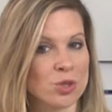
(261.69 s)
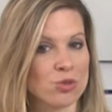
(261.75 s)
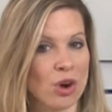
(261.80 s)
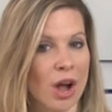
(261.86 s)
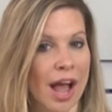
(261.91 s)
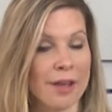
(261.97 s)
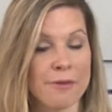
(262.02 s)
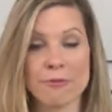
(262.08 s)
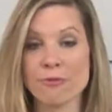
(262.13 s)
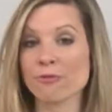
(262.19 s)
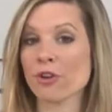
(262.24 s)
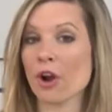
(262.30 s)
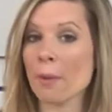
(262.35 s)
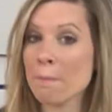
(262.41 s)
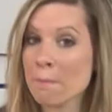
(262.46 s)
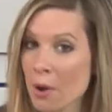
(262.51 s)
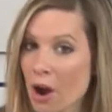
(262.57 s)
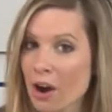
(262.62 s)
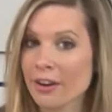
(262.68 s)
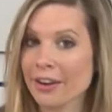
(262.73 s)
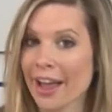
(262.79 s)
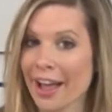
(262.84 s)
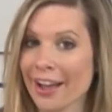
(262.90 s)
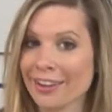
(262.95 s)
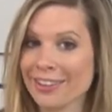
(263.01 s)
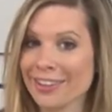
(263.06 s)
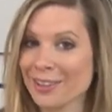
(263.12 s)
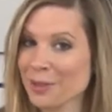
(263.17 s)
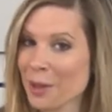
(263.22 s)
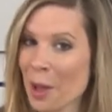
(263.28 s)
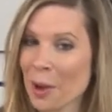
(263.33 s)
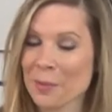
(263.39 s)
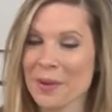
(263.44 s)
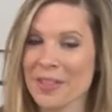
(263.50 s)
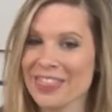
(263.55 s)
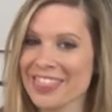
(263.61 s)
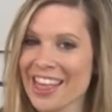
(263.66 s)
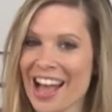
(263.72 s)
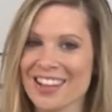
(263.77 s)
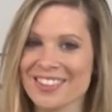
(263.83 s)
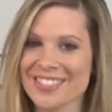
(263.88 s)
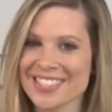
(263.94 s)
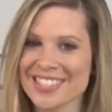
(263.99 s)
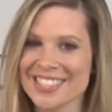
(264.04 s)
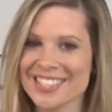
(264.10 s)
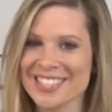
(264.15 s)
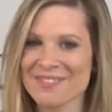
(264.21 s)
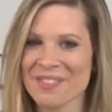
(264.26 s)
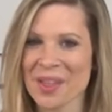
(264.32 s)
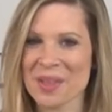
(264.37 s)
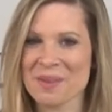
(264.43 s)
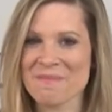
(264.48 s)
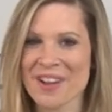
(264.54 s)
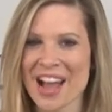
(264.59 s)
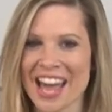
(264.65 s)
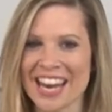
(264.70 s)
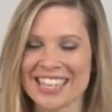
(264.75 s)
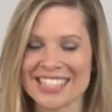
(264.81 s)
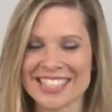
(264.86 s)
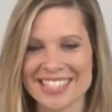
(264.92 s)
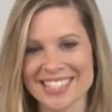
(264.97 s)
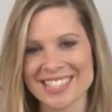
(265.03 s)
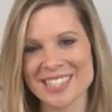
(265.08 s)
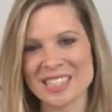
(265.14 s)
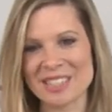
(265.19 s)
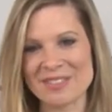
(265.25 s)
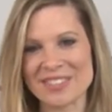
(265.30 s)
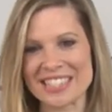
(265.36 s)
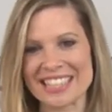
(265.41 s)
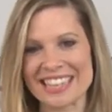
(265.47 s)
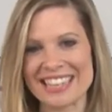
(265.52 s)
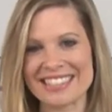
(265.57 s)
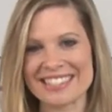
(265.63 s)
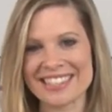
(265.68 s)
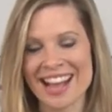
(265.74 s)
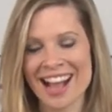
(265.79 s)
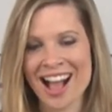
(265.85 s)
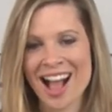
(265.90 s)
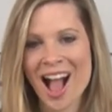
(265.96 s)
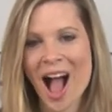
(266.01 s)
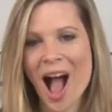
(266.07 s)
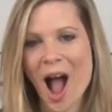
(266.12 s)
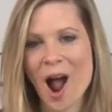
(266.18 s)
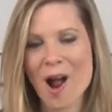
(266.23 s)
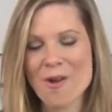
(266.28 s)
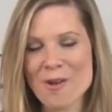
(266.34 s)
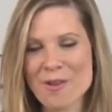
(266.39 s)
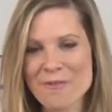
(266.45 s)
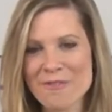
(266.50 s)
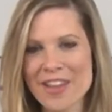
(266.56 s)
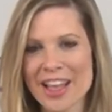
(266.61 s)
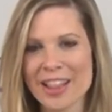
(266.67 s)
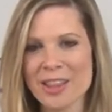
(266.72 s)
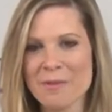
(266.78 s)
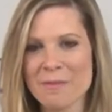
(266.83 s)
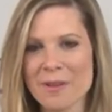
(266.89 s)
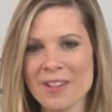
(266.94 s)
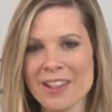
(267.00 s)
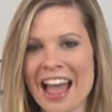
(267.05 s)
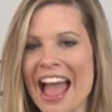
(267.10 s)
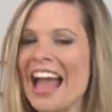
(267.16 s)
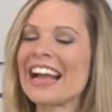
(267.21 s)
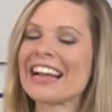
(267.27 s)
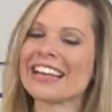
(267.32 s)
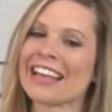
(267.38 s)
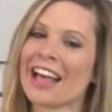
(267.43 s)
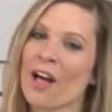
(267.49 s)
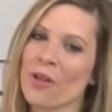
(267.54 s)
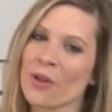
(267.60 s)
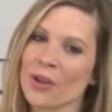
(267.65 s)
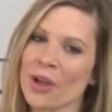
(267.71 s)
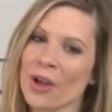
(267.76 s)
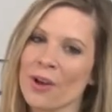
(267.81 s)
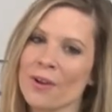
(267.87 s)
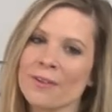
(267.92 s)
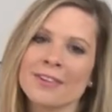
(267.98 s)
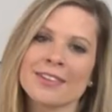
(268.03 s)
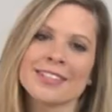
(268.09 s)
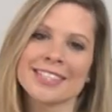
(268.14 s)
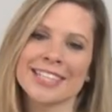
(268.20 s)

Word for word: drive from Bardac, along with thousands of other products and services, are available at galco.com.